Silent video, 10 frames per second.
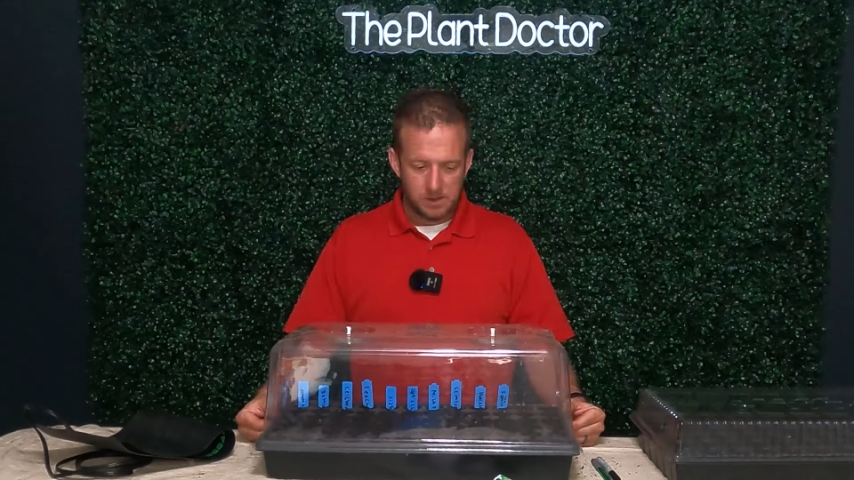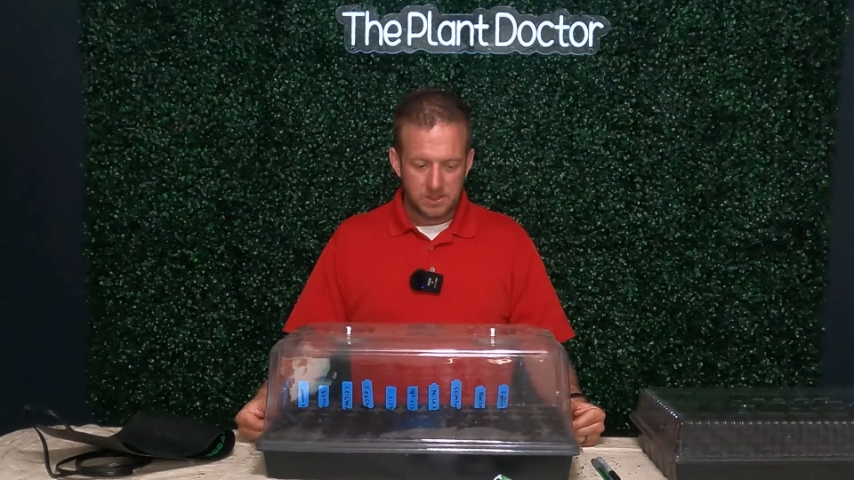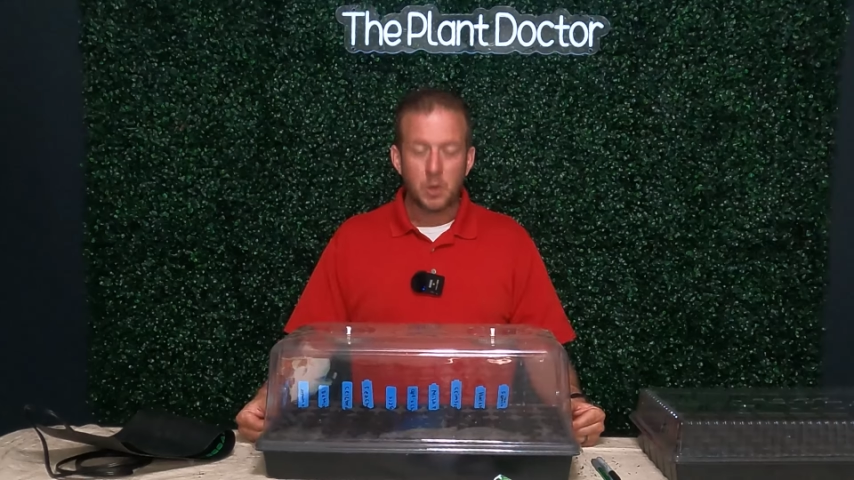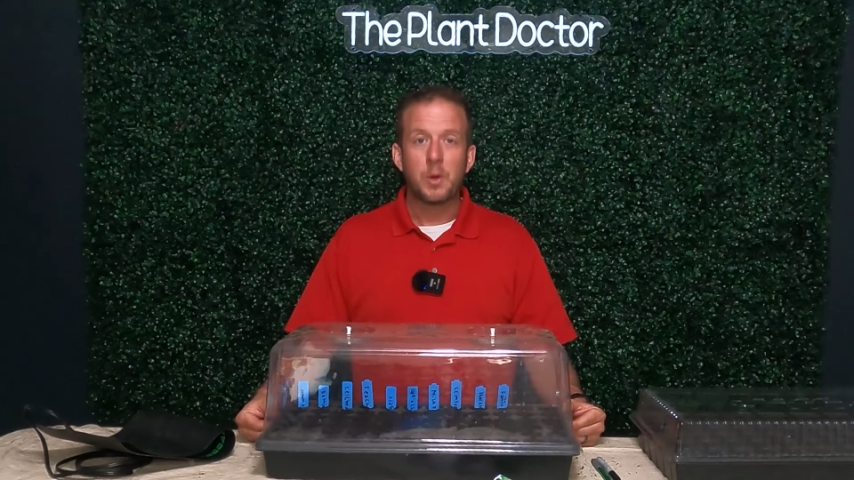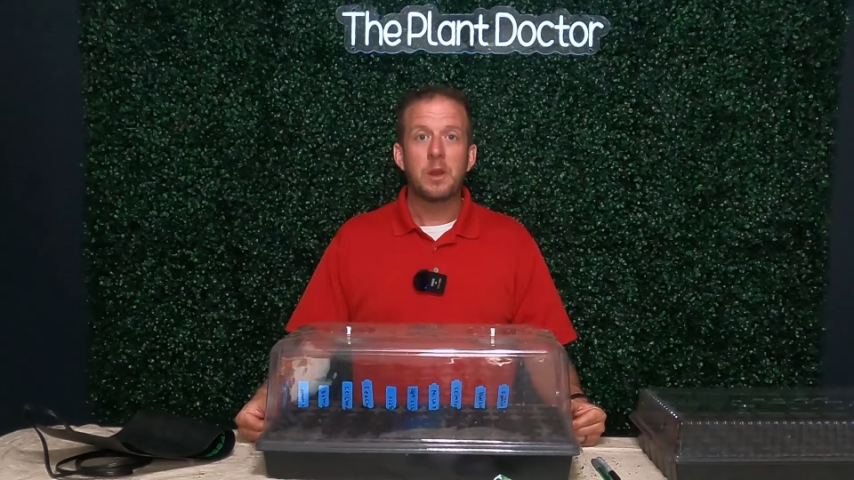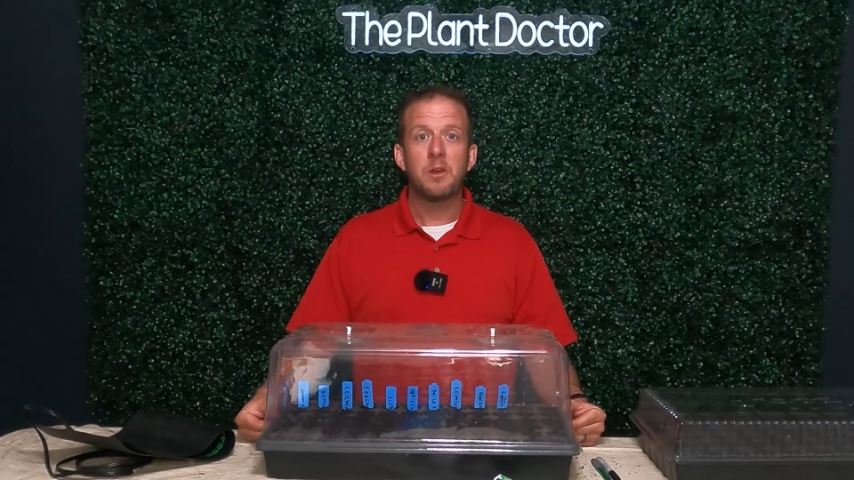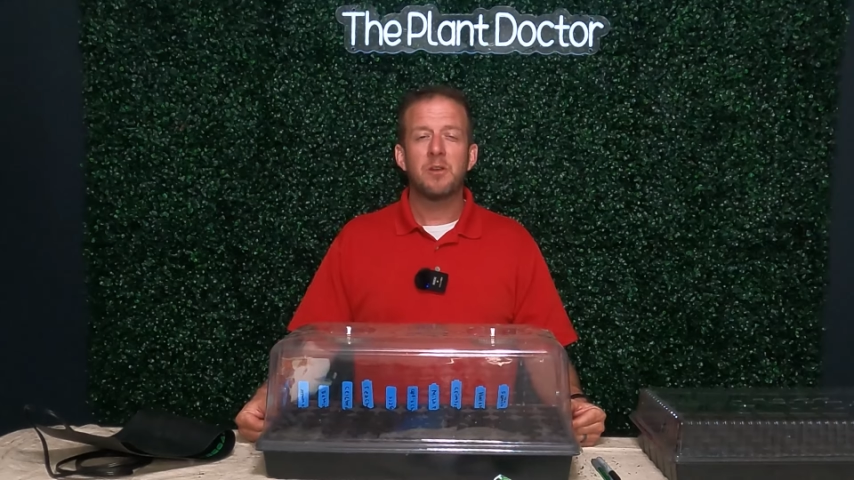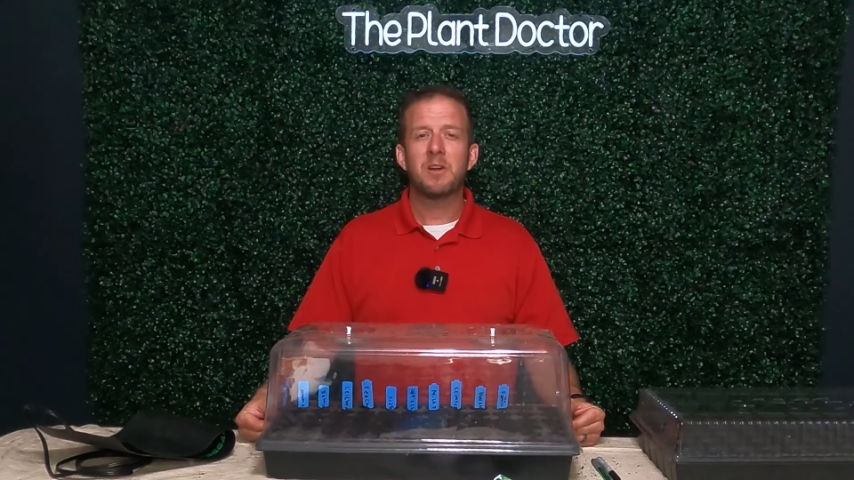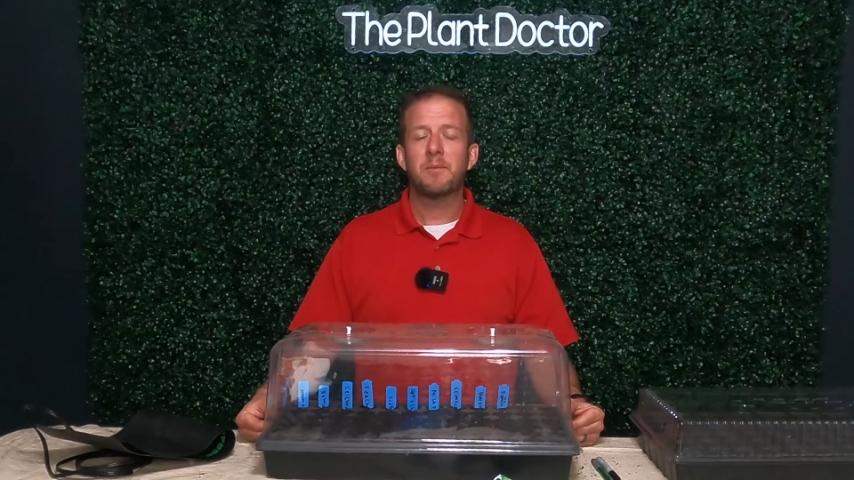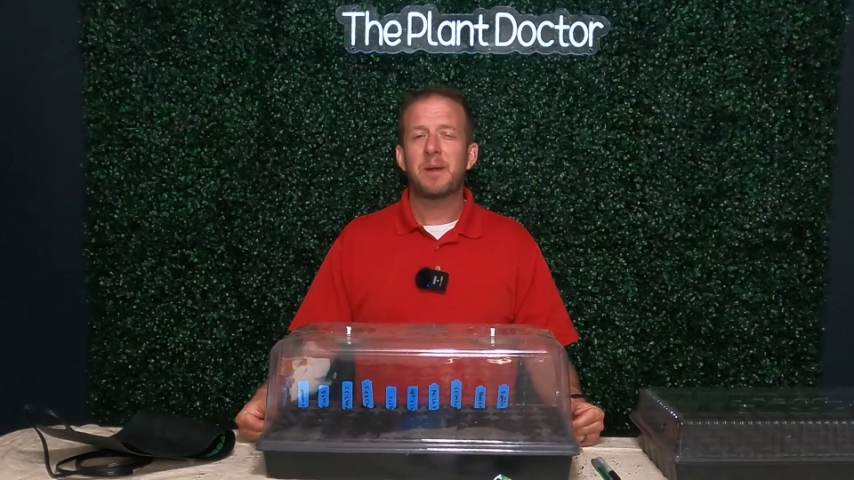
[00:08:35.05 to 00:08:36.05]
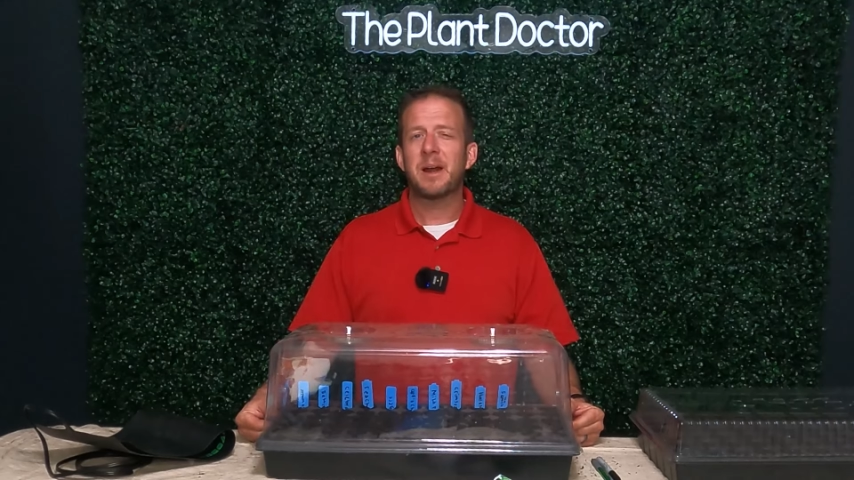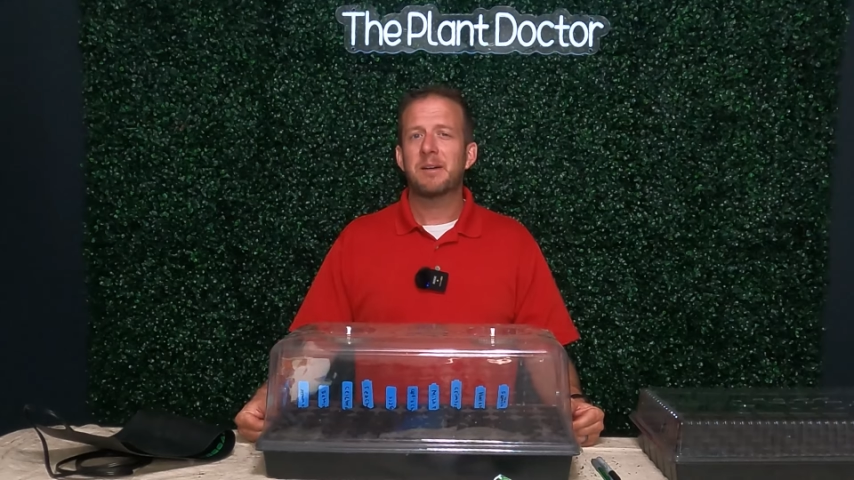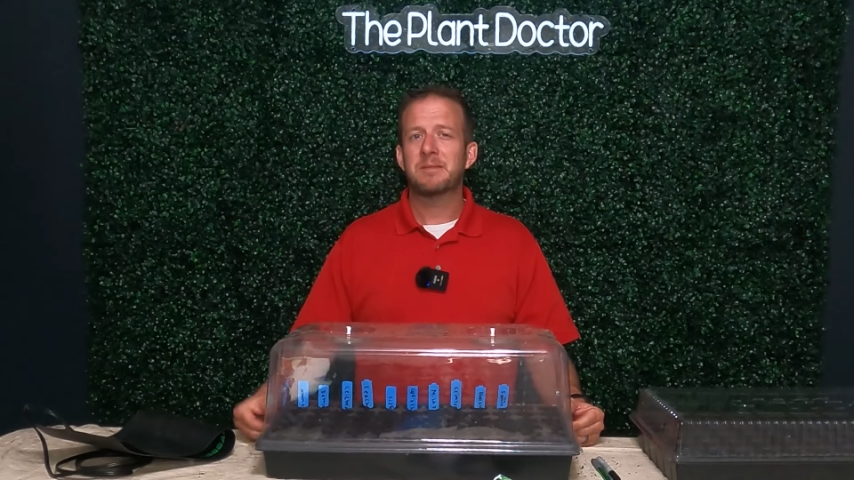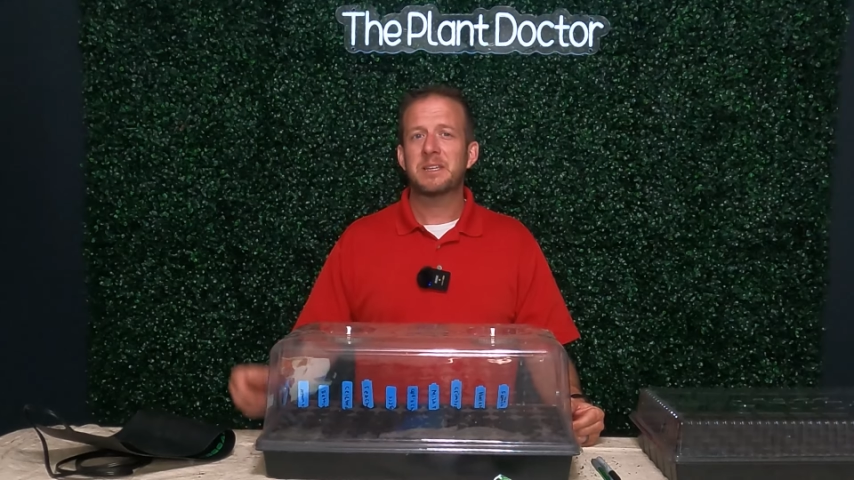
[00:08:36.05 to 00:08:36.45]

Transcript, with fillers: So here in about